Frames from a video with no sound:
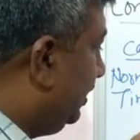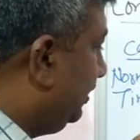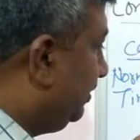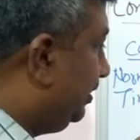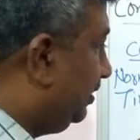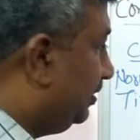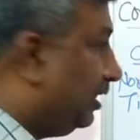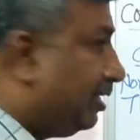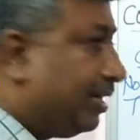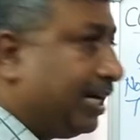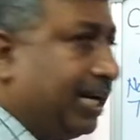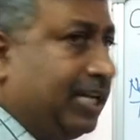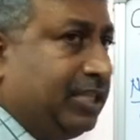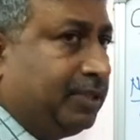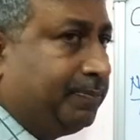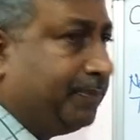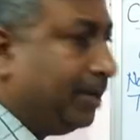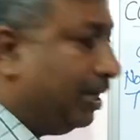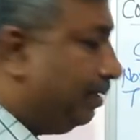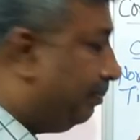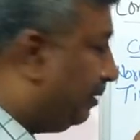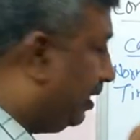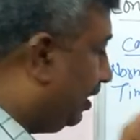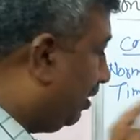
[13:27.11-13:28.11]
season dry
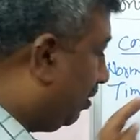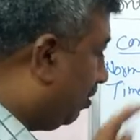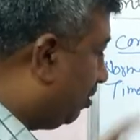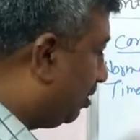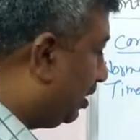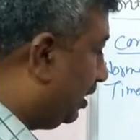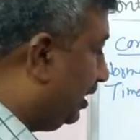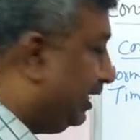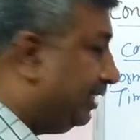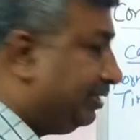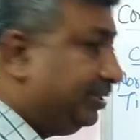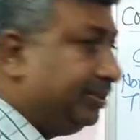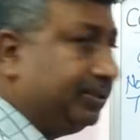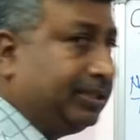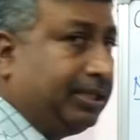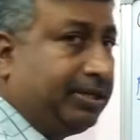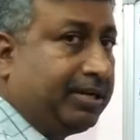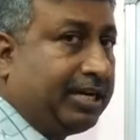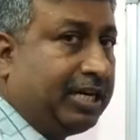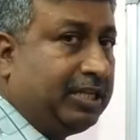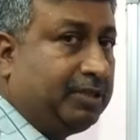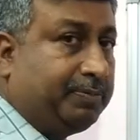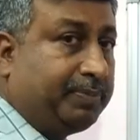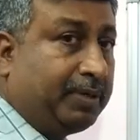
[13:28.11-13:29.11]
spell mein aur late season
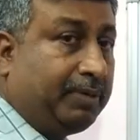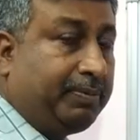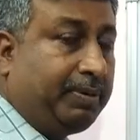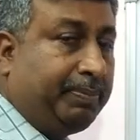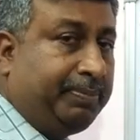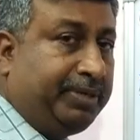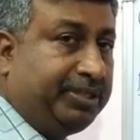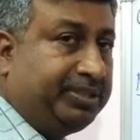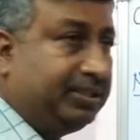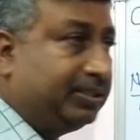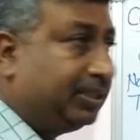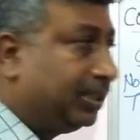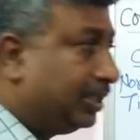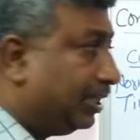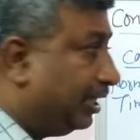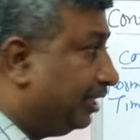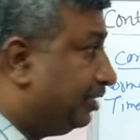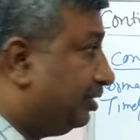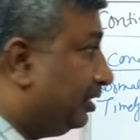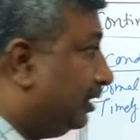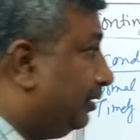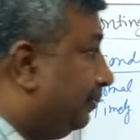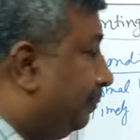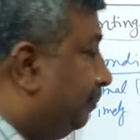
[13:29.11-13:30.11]
dry spell mein mid season
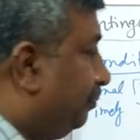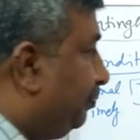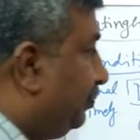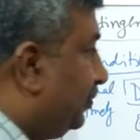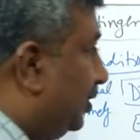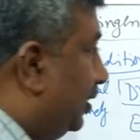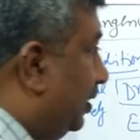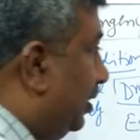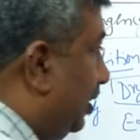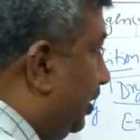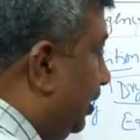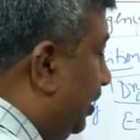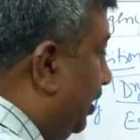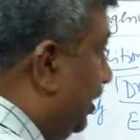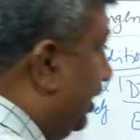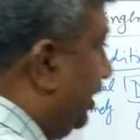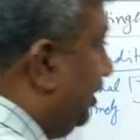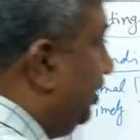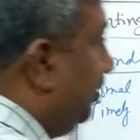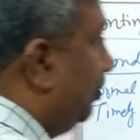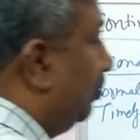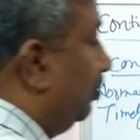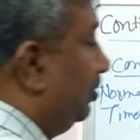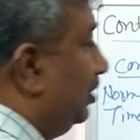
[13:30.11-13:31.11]
correction
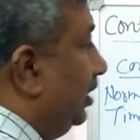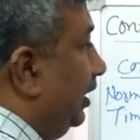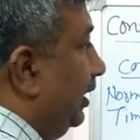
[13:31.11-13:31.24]
nahi hote